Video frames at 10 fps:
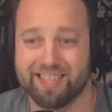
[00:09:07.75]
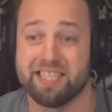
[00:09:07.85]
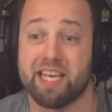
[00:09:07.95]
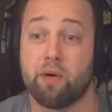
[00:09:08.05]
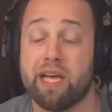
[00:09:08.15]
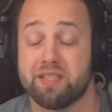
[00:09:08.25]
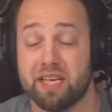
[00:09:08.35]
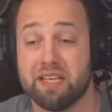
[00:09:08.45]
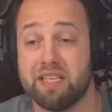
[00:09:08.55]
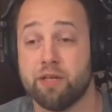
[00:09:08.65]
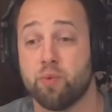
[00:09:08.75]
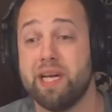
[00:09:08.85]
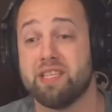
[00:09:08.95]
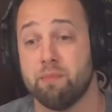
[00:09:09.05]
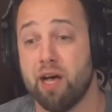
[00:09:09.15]
Because he goes,
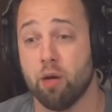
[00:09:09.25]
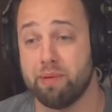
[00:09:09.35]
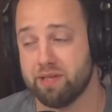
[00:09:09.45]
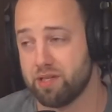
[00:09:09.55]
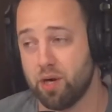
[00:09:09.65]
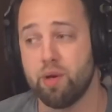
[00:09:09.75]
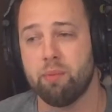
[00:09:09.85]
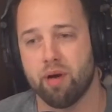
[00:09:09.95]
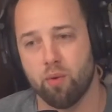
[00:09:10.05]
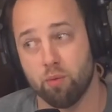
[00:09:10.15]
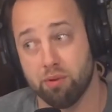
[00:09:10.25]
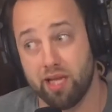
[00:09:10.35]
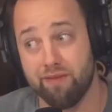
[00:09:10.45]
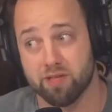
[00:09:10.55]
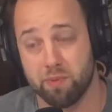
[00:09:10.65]
we need some help. He's like, Tony probably won't
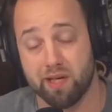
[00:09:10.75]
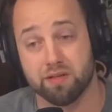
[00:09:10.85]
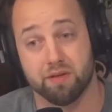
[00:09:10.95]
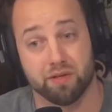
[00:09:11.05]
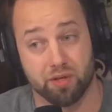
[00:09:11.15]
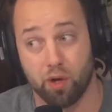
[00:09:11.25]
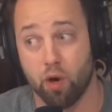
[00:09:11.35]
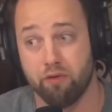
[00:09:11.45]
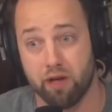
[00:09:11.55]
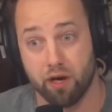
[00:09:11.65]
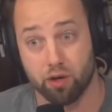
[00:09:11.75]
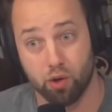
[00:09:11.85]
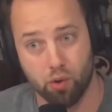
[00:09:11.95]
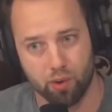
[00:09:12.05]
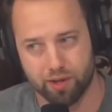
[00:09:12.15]
believe us because of the Sokovia
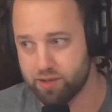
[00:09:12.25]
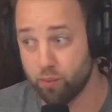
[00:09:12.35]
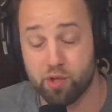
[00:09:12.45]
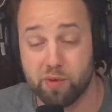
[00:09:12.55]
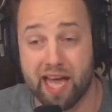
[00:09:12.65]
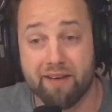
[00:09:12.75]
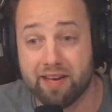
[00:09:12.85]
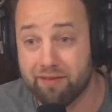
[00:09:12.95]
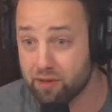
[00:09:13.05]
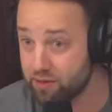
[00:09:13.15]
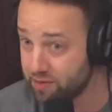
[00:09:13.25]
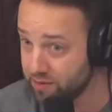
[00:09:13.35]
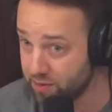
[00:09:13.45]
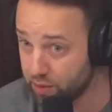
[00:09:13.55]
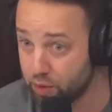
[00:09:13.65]
Accords, which we haven't even
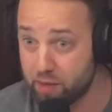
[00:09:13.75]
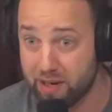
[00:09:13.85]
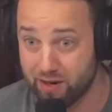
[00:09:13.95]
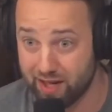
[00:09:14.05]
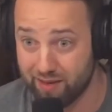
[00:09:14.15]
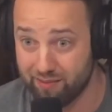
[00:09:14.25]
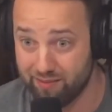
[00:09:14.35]
learned about yet.